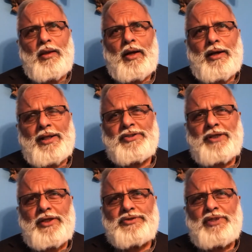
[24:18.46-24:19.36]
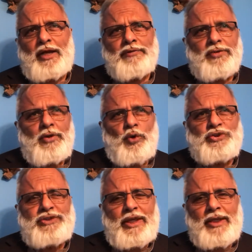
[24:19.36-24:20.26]
I'd like to take us now to
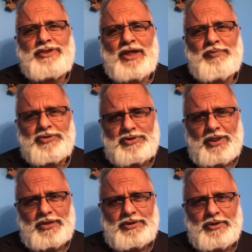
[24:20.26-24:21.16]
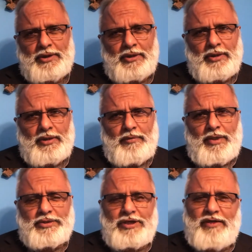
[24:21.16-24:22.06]
Hosea chapter 6,
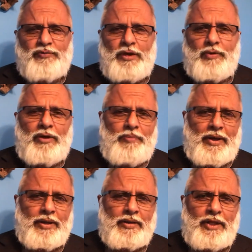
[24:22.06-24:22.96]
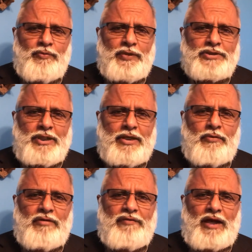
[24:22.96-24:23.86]
because if we repent, if we're seeking
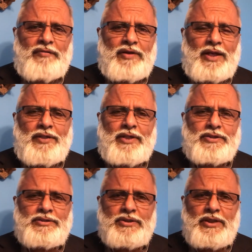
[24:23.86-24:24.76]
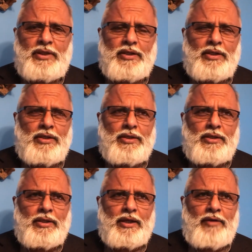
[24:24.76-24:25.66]
revival like this,
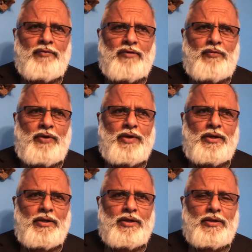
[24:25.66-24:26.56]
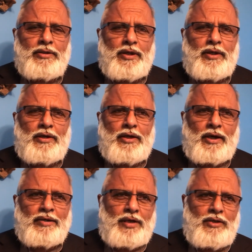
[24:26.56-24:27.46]
if, if we
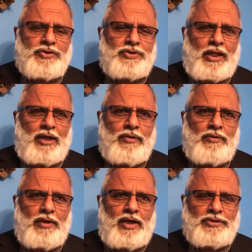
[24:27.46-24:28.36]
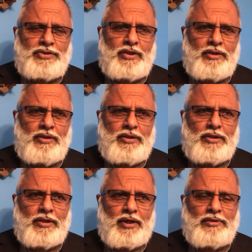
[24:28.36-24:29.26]
acknowledge now our sin,
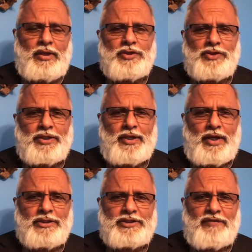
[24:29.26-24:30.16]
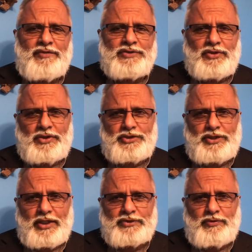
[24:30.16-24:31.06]
acknowledge that God has given us another
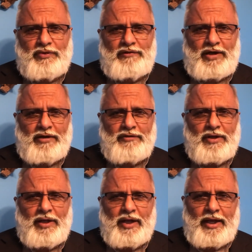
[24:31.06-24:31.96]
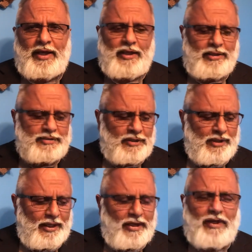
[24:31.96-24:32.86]
chance to revive, and has
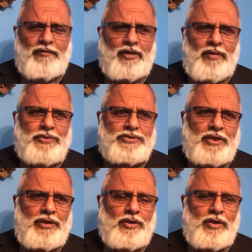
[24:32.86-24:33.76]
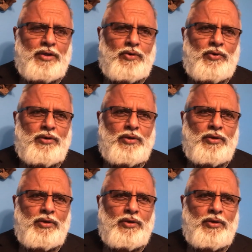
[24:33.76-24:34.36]
and have come and say, Lord,